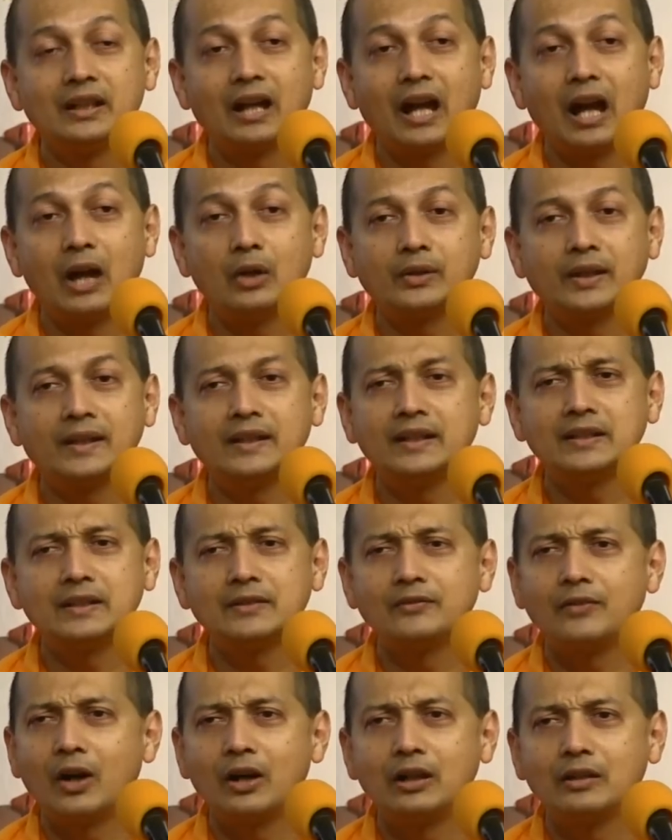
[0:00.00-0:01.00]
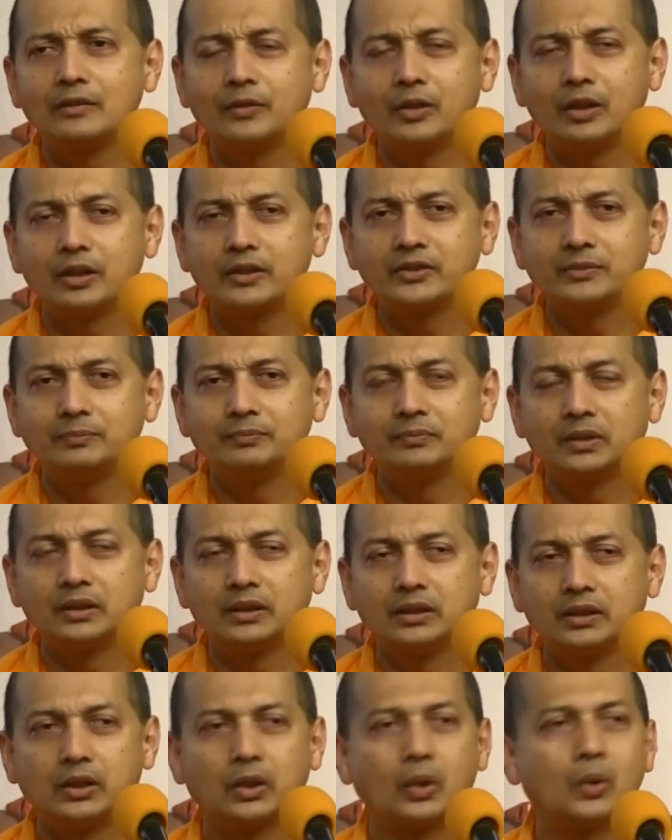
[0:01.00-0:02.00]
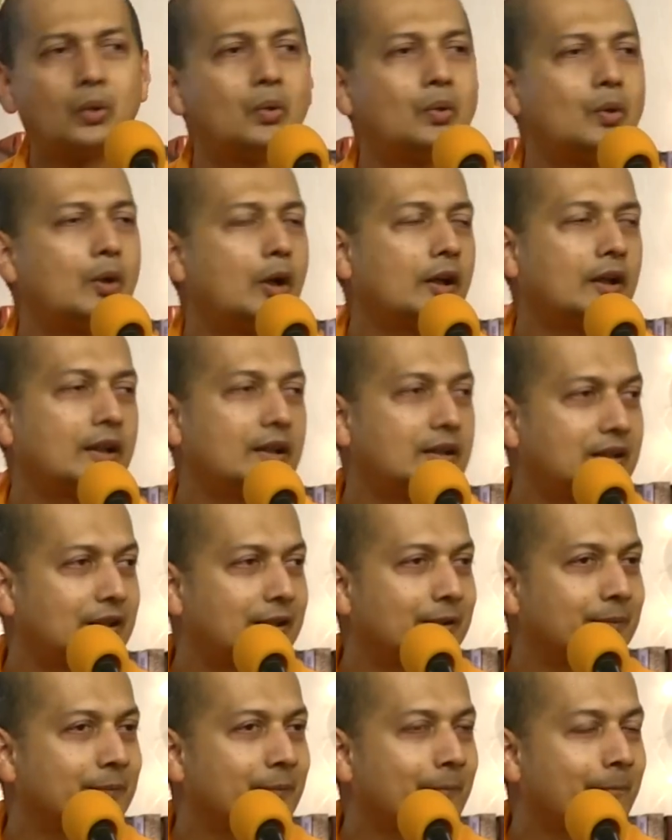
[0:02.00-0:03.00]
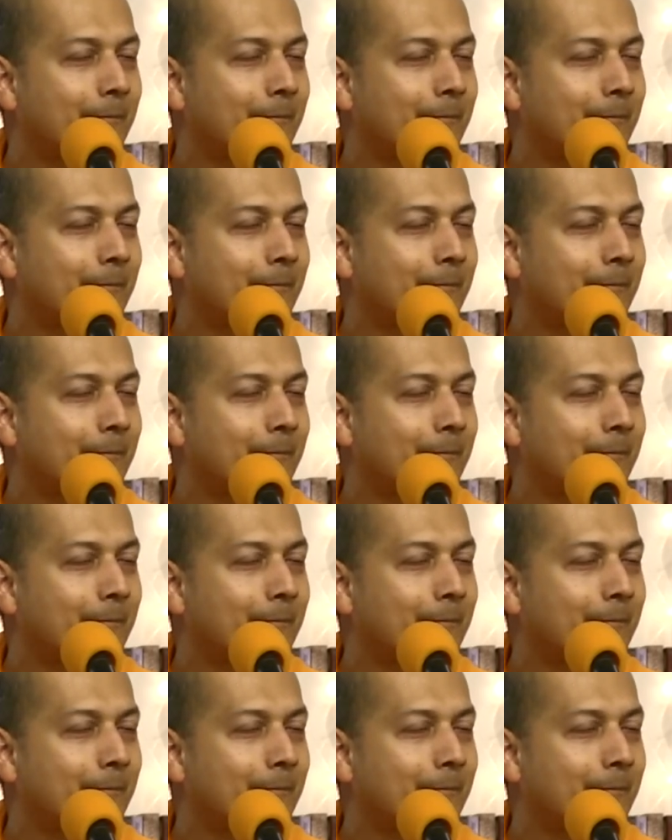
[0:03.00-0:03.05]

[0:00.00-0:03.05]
how can it evolve or grow or learn?